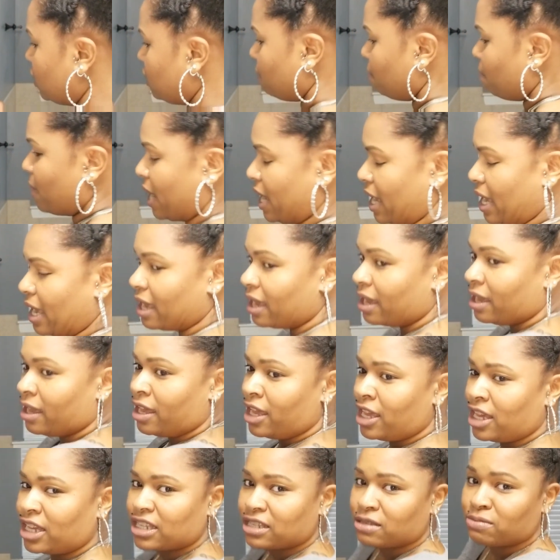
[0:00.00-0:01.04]
the back.
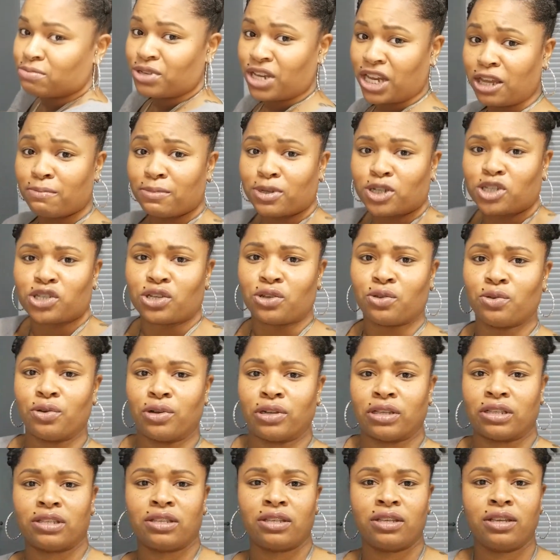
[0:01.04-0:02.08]
Because I'm shaking my
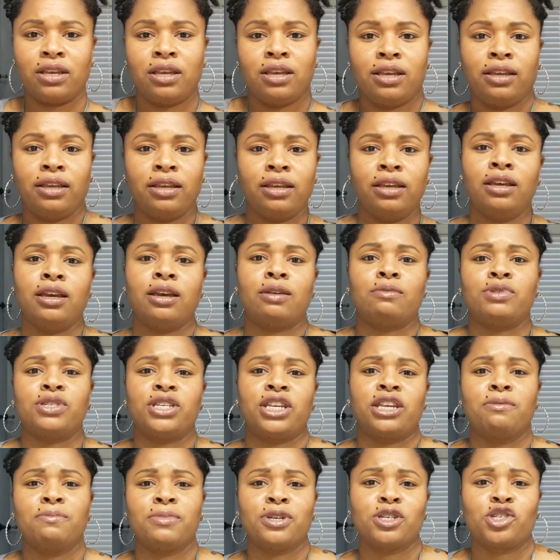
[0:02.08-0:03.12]
shoulders. I'm
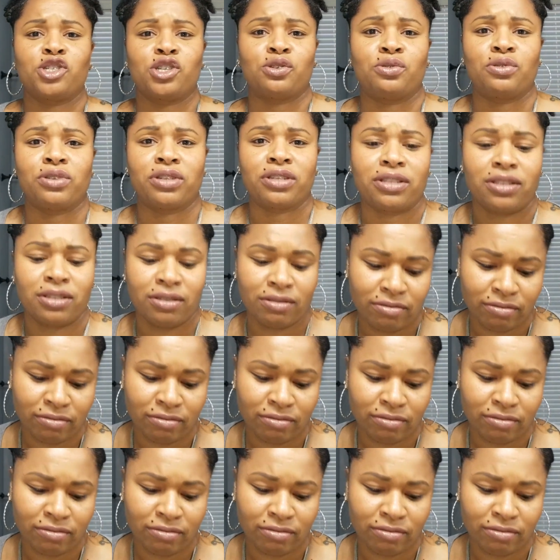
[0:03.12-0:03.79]
shaking my shoulders.